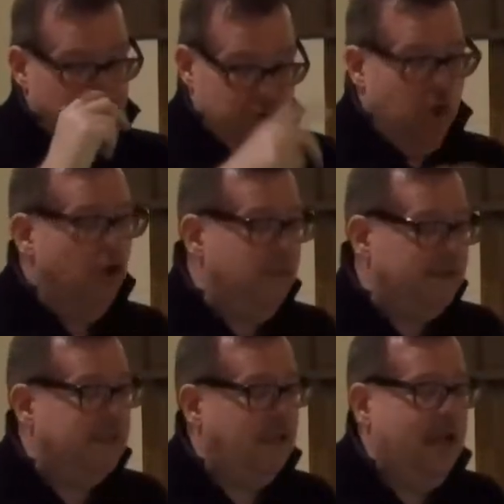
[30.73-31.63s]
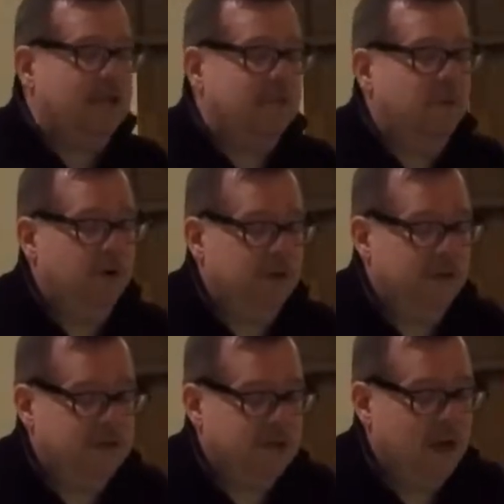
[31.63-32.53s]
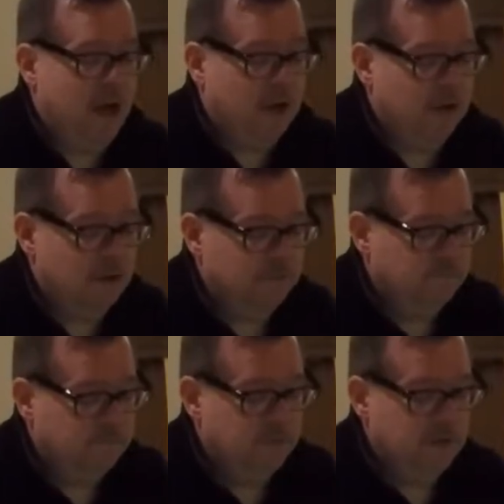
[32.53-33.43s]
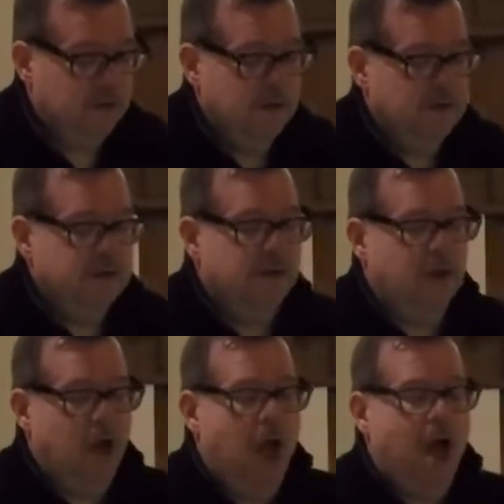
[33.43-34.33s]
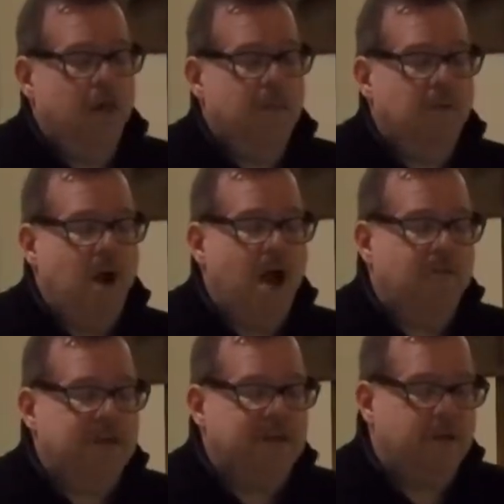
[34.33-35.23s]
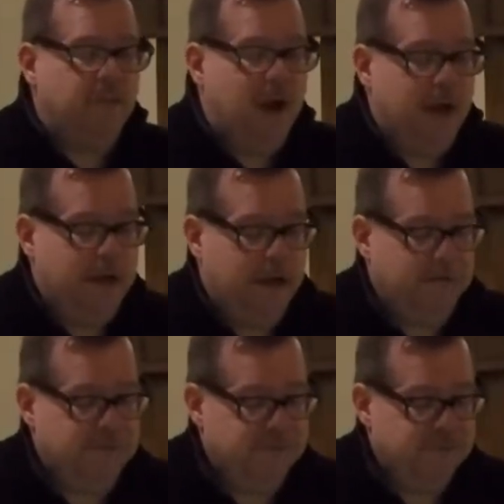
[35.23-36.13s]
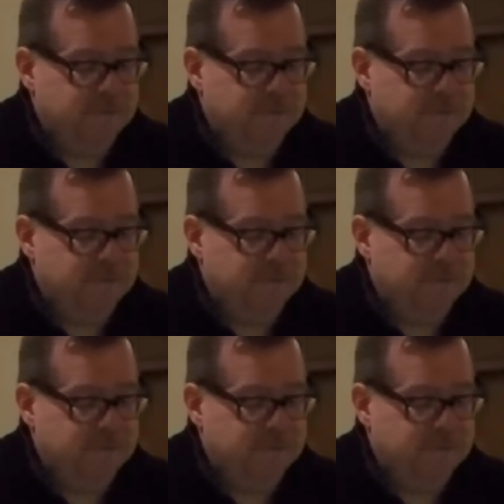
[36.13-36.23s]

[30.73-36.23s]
Job is the last book in the Tanakh. So the law, the prophets, and the writings.